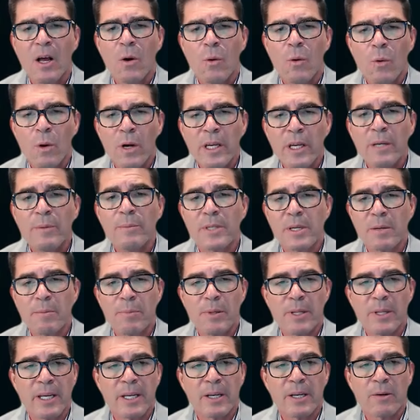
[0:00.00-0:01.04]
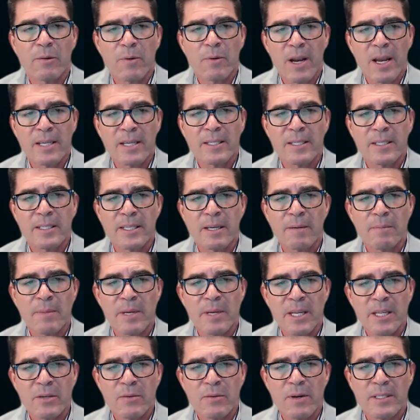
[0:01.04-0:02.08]
Williams' complaint raises some
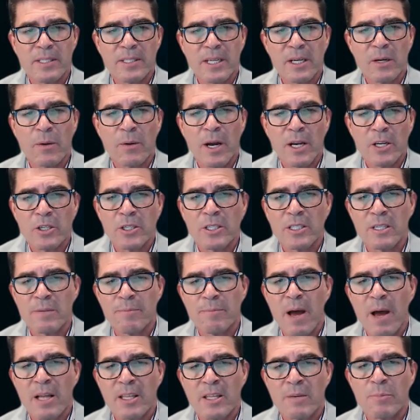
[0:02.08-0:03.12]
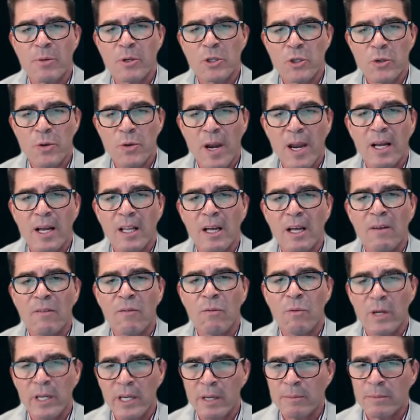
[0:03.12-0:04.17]
interesting questions about the portrayal of
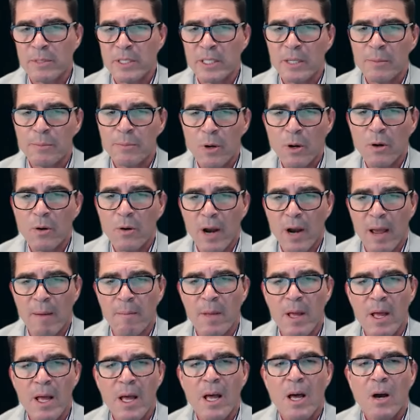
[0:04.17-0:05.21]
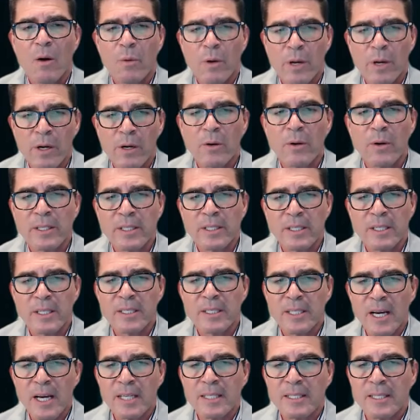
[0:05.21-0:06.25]
Williams in the program. We are going to
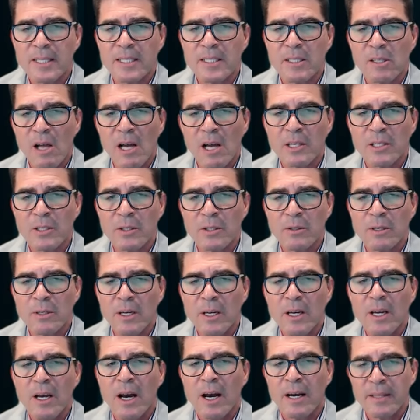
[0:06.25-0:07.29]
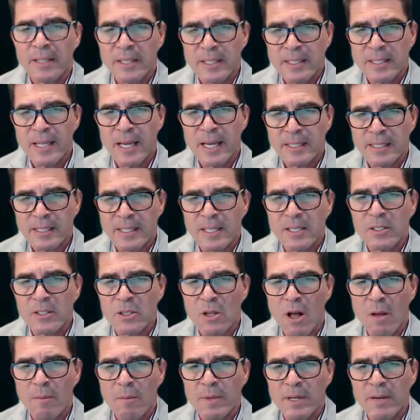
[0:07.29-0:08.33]
discuss this lawsuit on this next
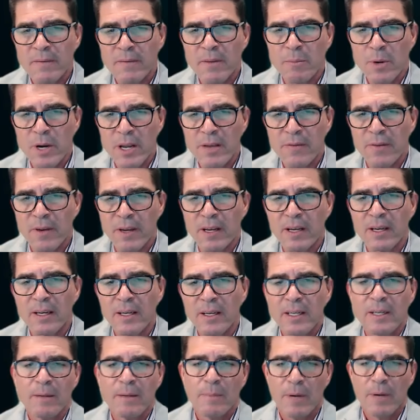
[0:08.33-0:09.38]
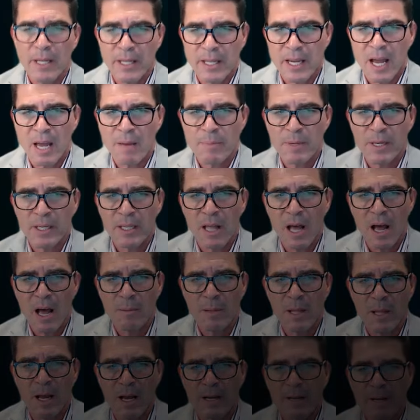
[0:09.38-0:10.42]
installment of The Briefing by the I P Law
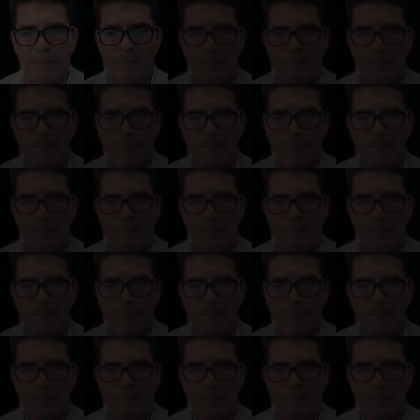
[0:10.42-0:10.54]
Blog.